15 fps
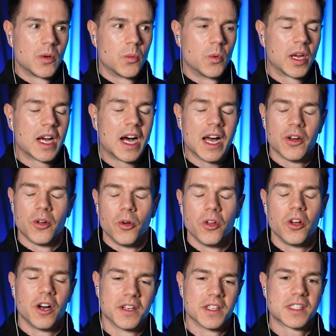we can't
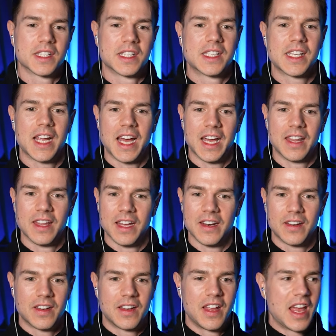all honestly say that
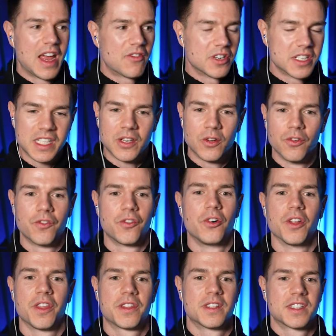every single
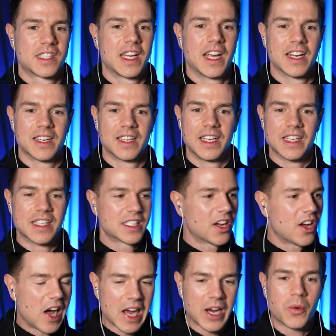fourth set is
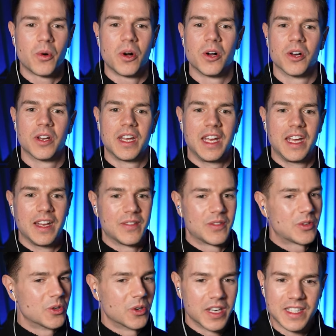high quality,
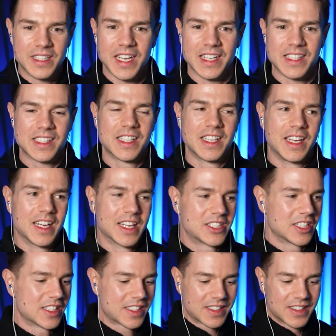good intensity. It
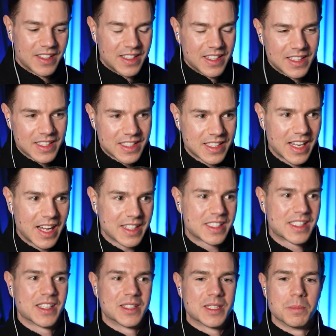just starts
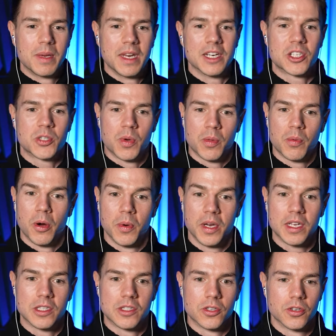to diminish with what we
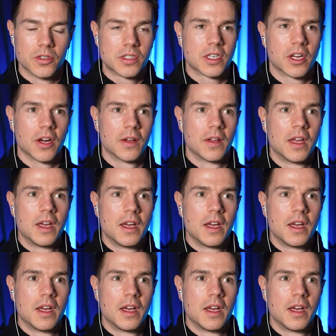can do. So